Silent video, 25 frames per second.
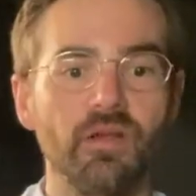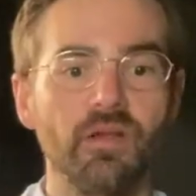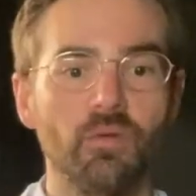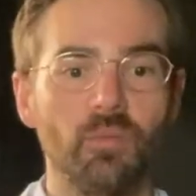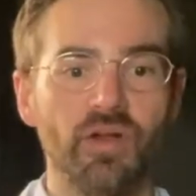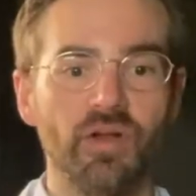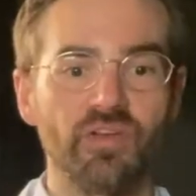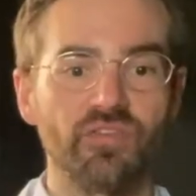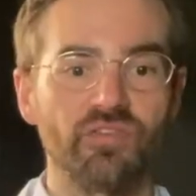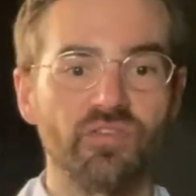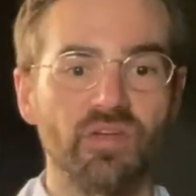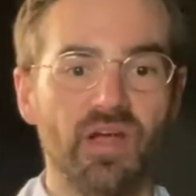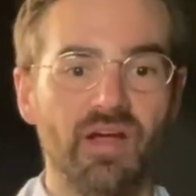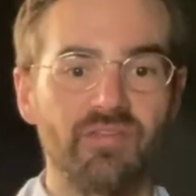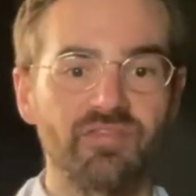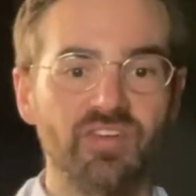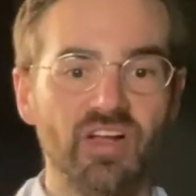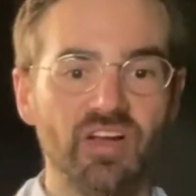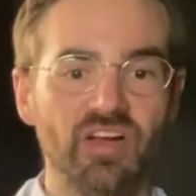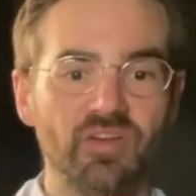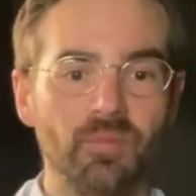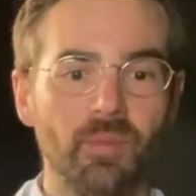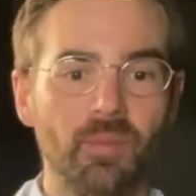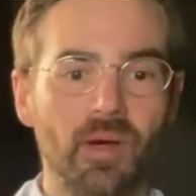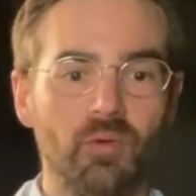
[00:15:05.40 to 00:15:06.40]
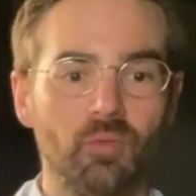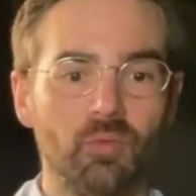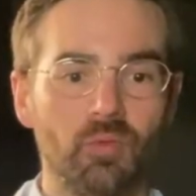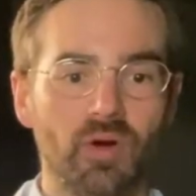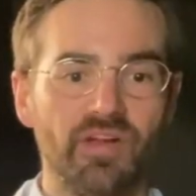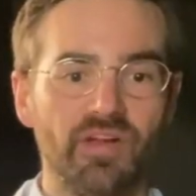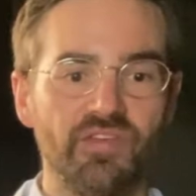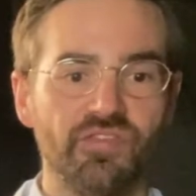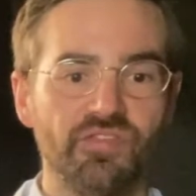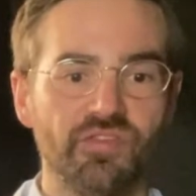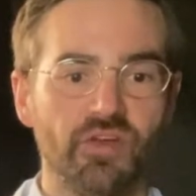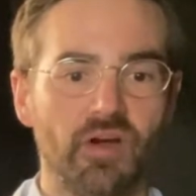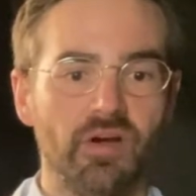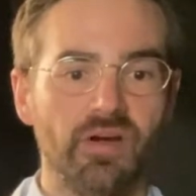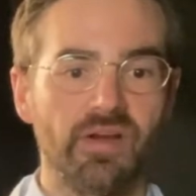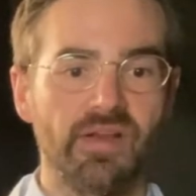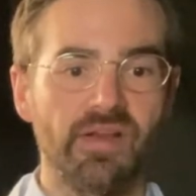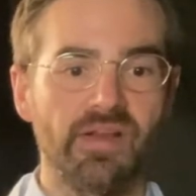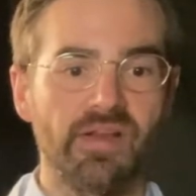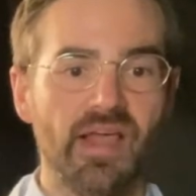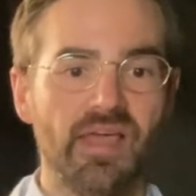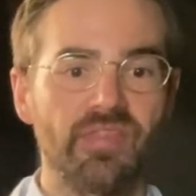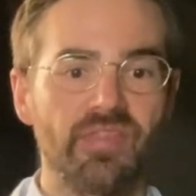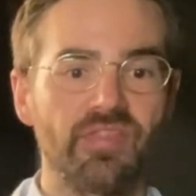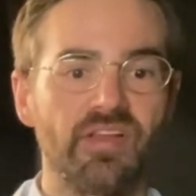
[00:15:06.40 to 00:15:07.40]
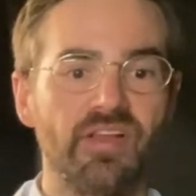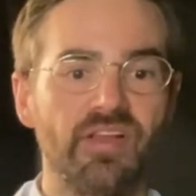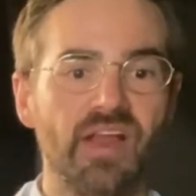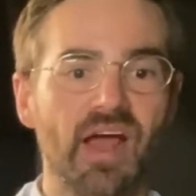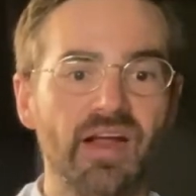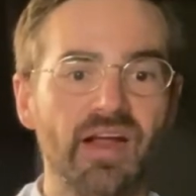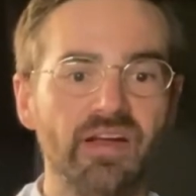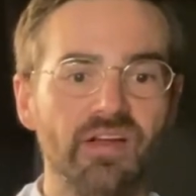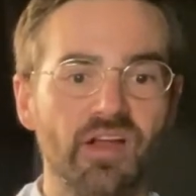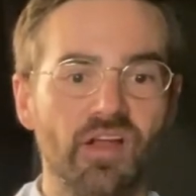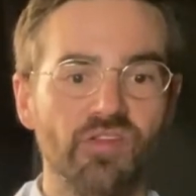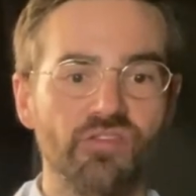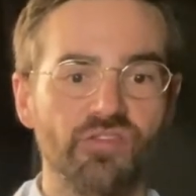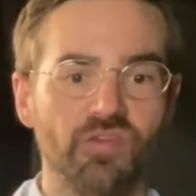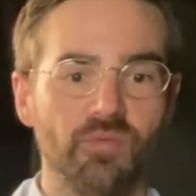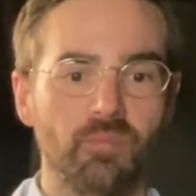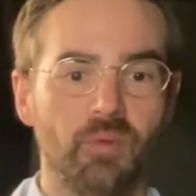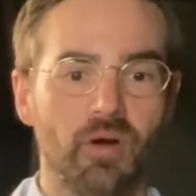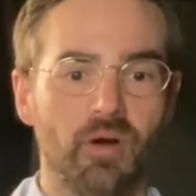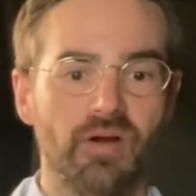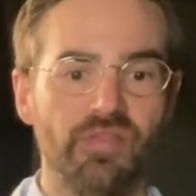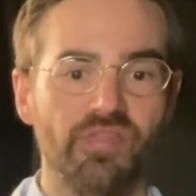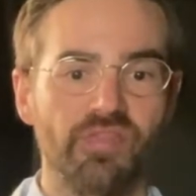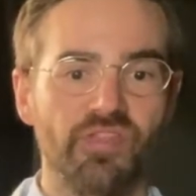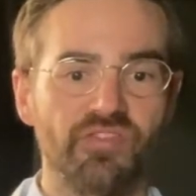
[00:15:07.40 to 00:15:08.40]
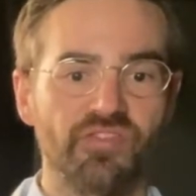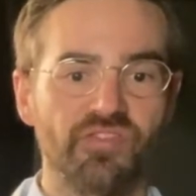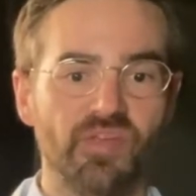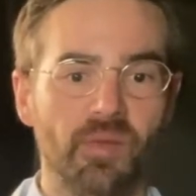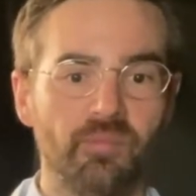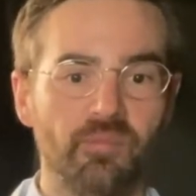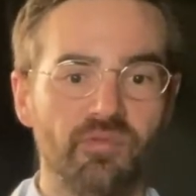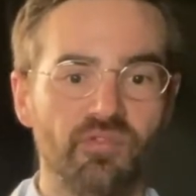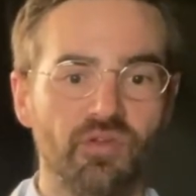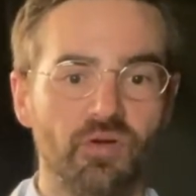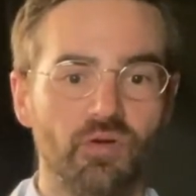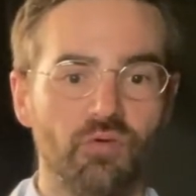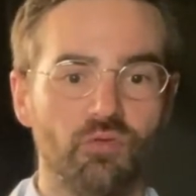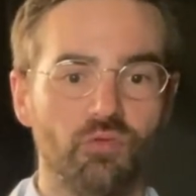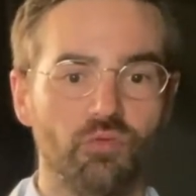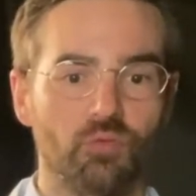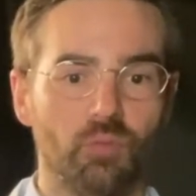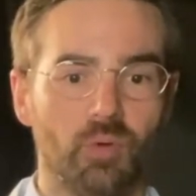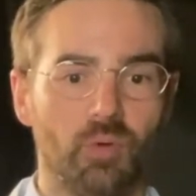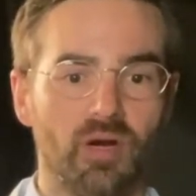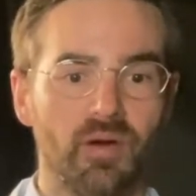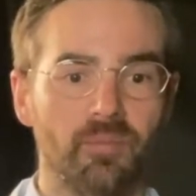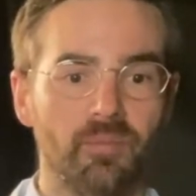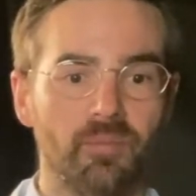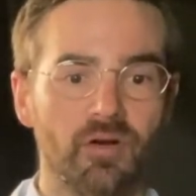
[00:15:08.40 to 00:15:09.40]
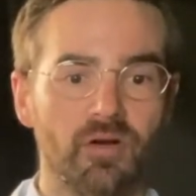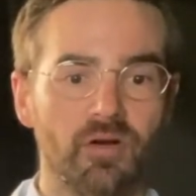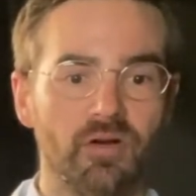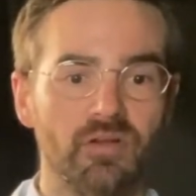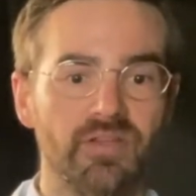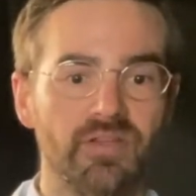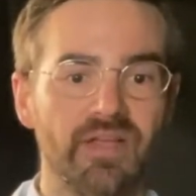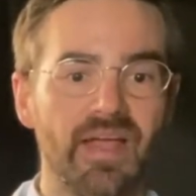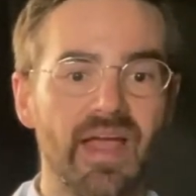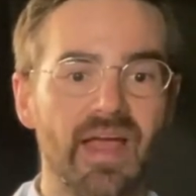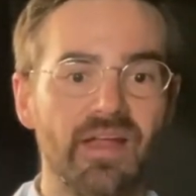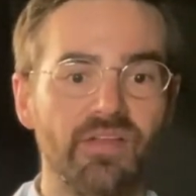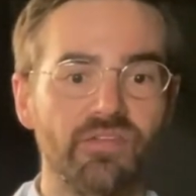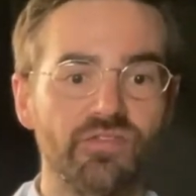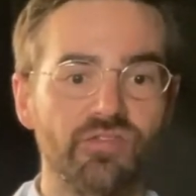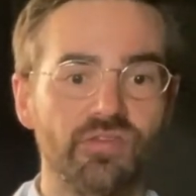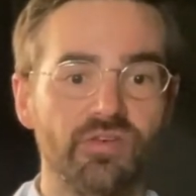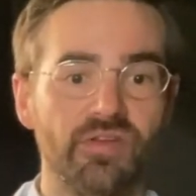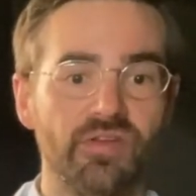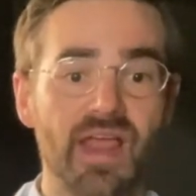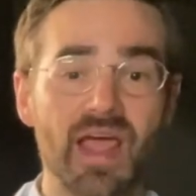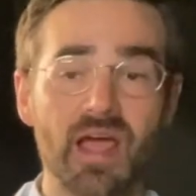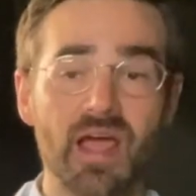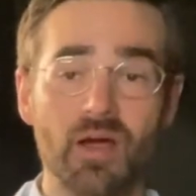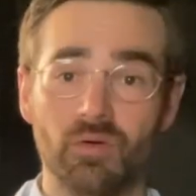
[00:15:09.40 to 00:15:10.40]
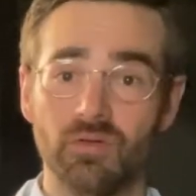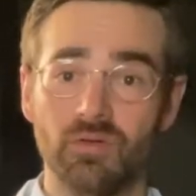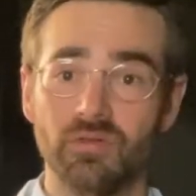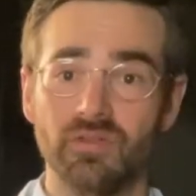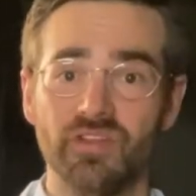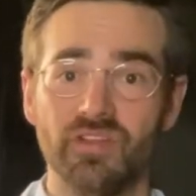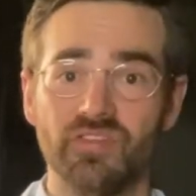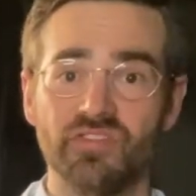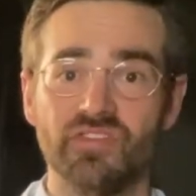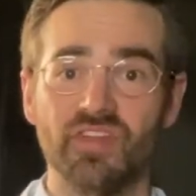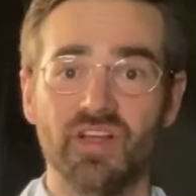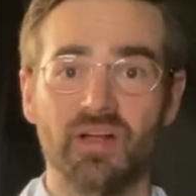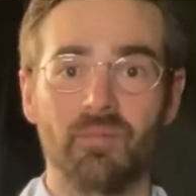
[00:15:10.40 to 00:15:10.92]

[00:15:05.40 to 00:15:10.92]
of which, I've talked about where I started, and the diagnostic part of this episode is where I'm currently at. So now, let's talk